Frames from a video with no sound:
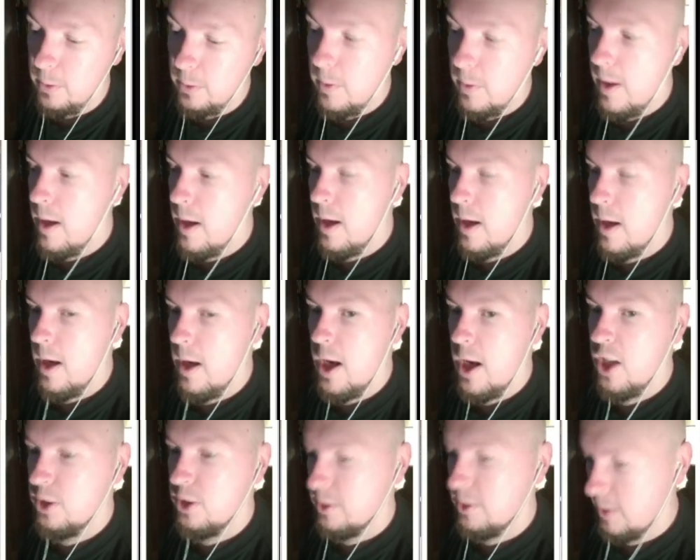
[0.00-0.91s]
stay
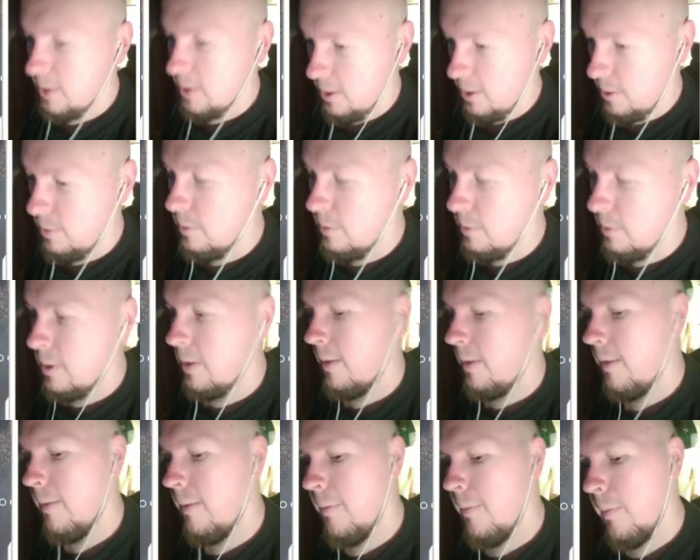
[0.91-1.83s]
tuned.
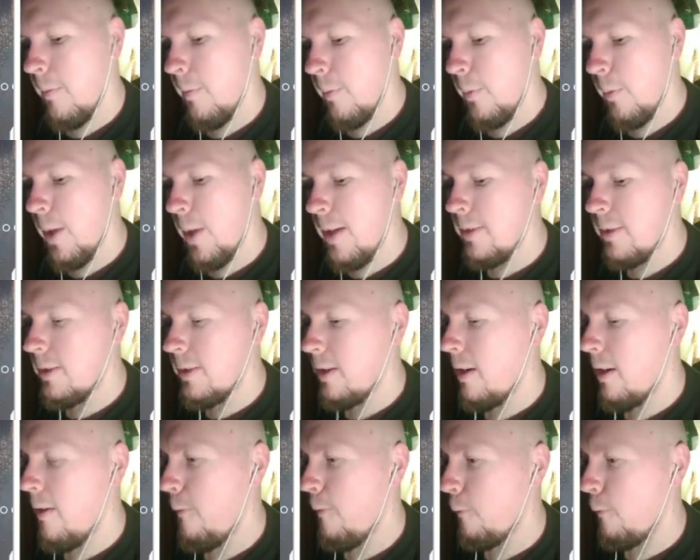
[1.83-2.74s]
Thanks. for
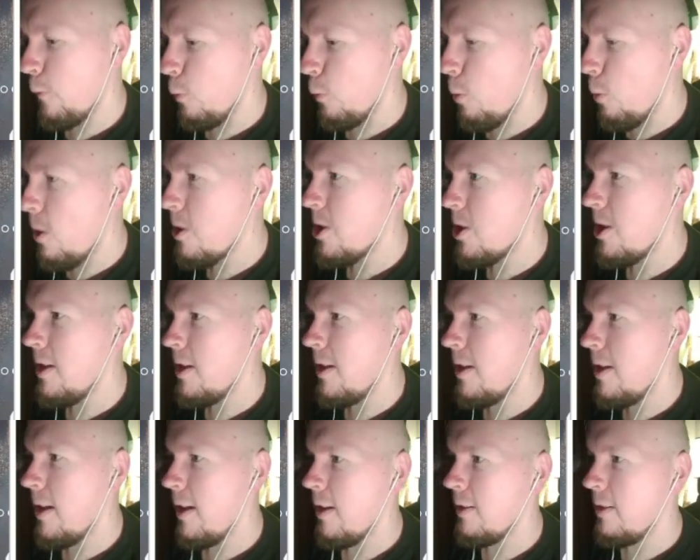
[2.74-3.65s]
watching, and
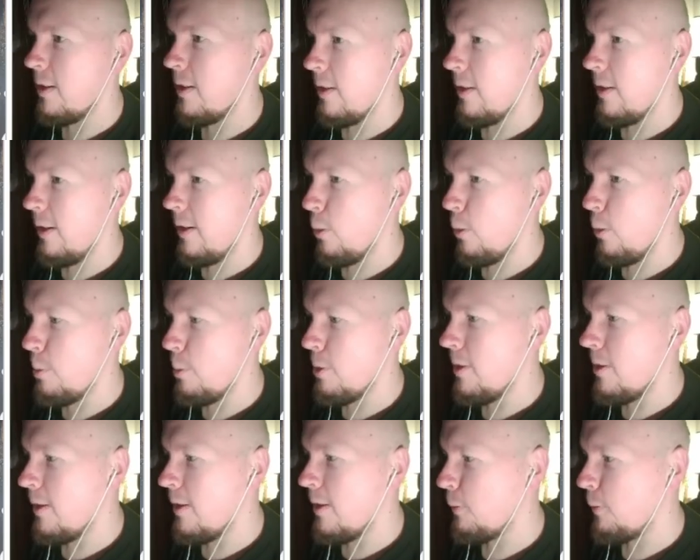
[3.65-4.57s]
I hope you guys find
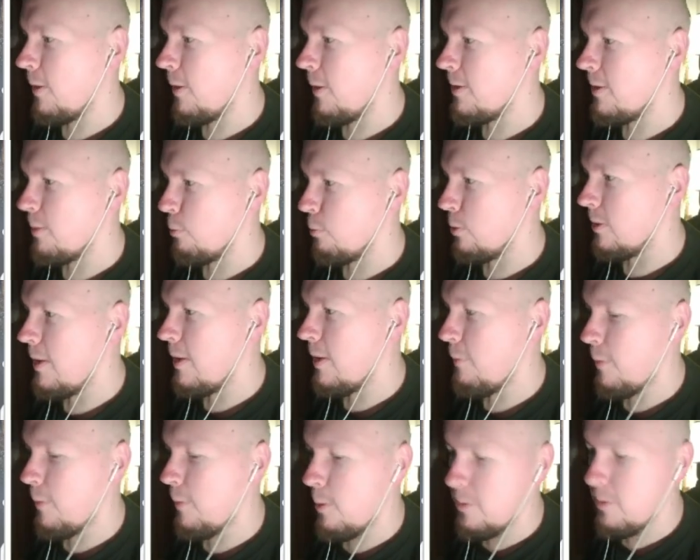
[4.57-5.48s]
some relief using
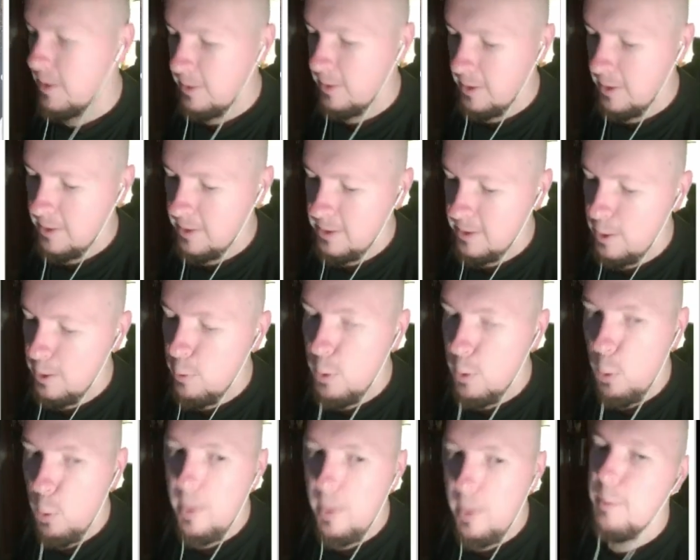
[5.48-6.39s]
these new, quicker
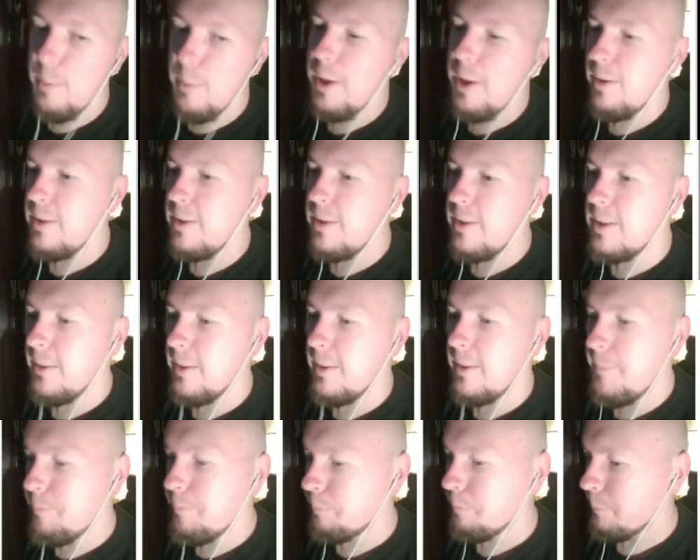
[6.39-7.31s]
methods.
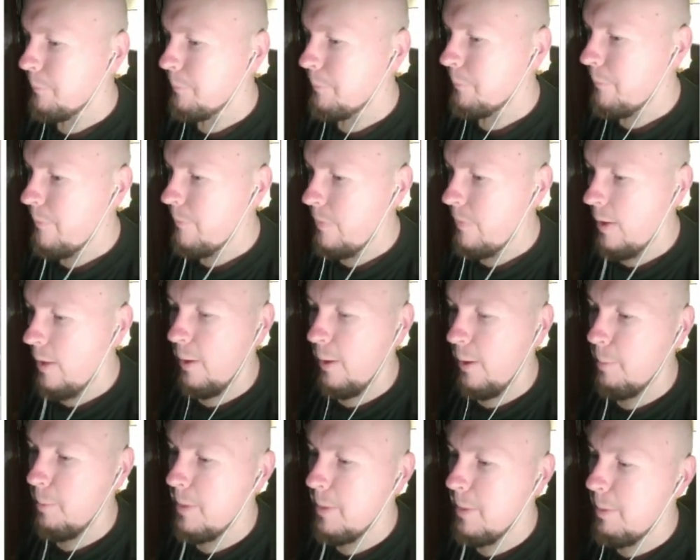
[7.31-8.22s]

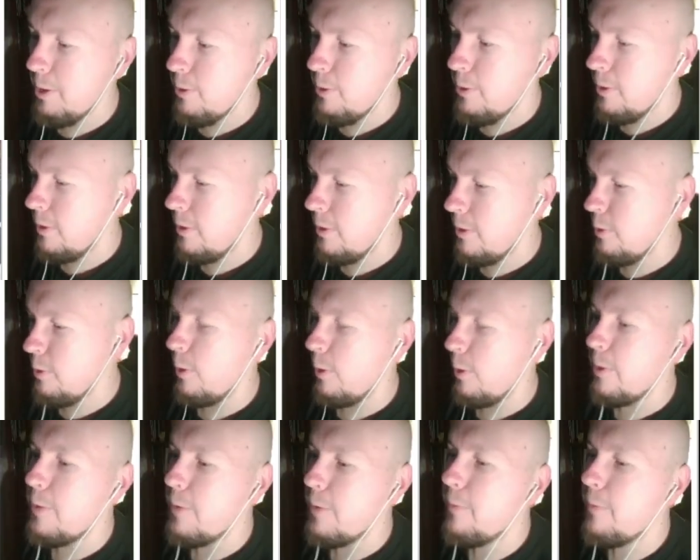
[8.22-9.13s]
Maybe you've already found
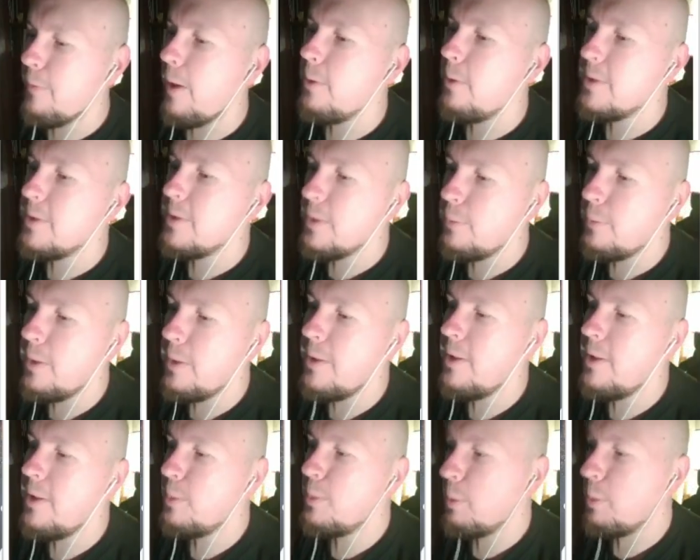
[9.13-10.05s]
stuff like this, but
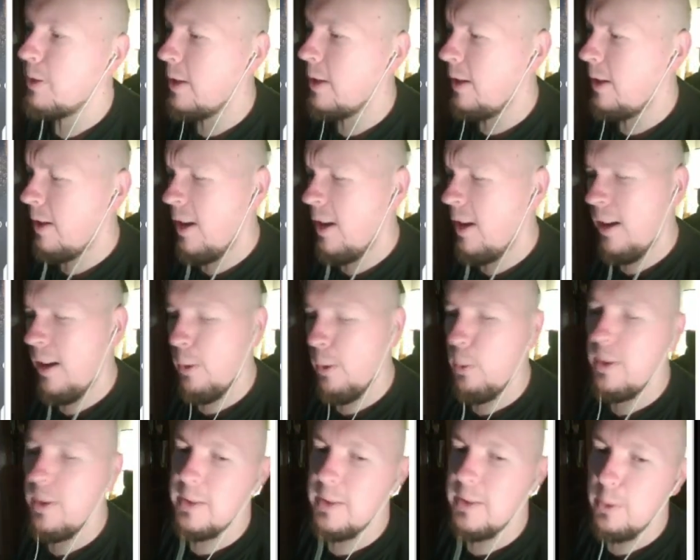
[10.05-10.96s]
I wanted to go
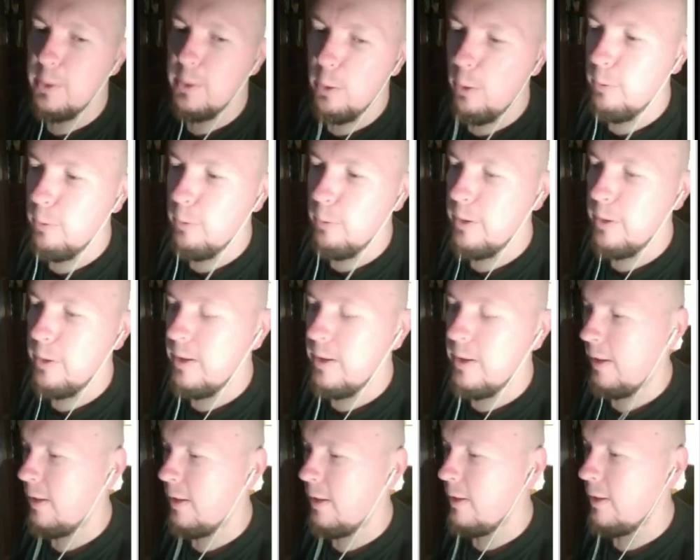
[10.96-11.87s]
over it and
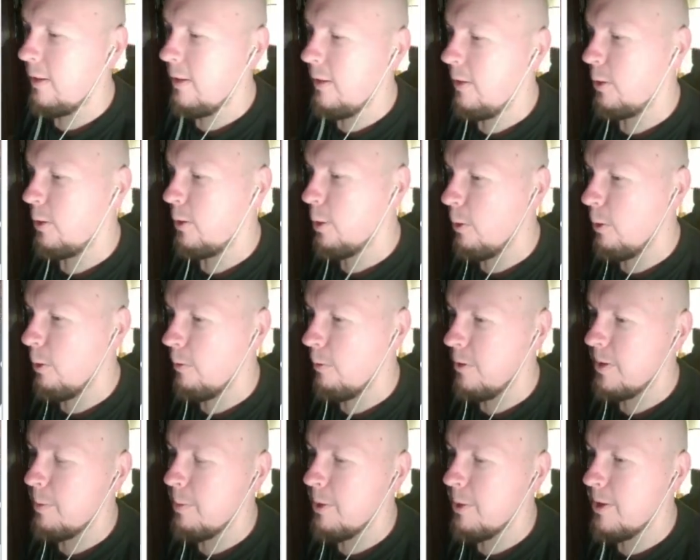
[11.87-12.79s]
go over some of the
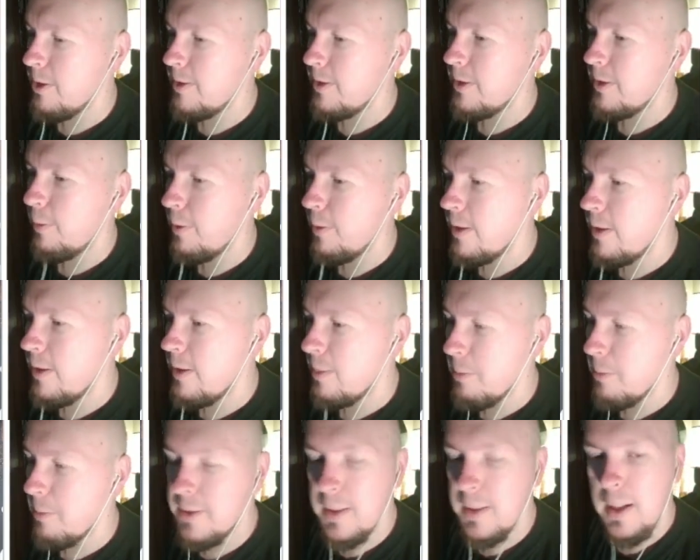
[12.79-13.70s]
stuff that I missed
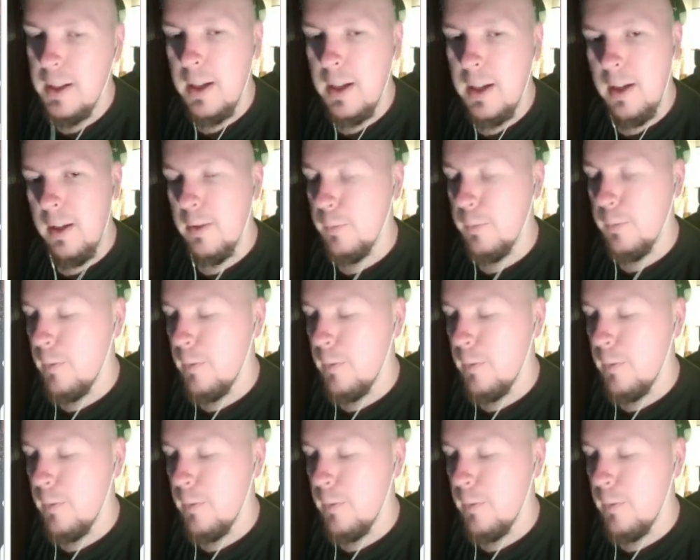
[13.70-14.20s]
the first time